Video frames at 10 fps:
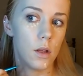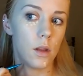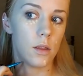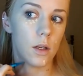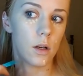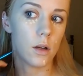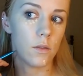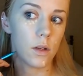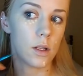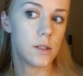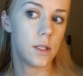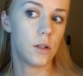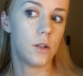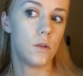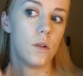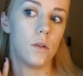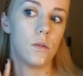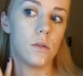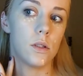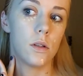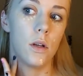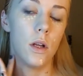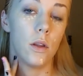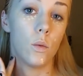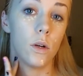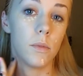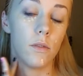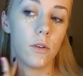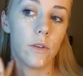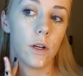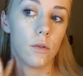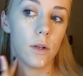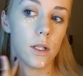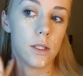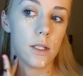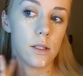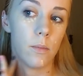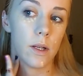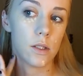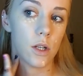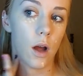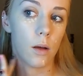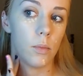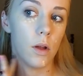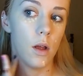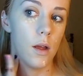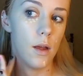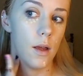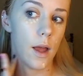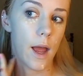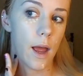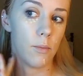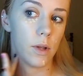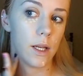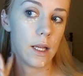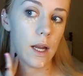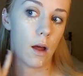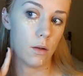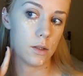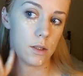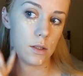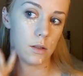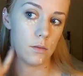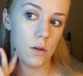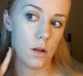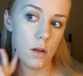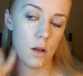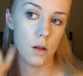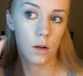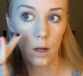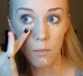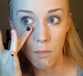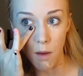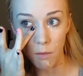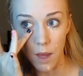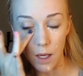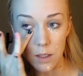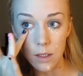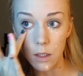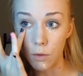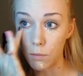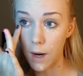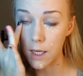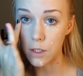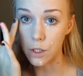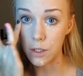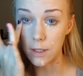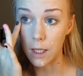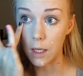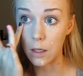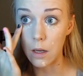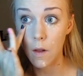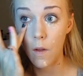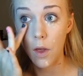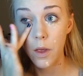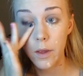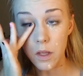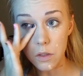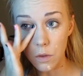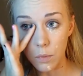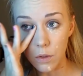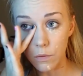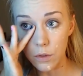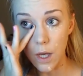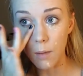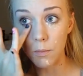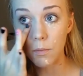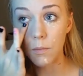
the thicker of a concealer you use, the warmth of your finger really does the best job at blending it out. It's just going to melt that concealer right into your skin and do a beautiful job.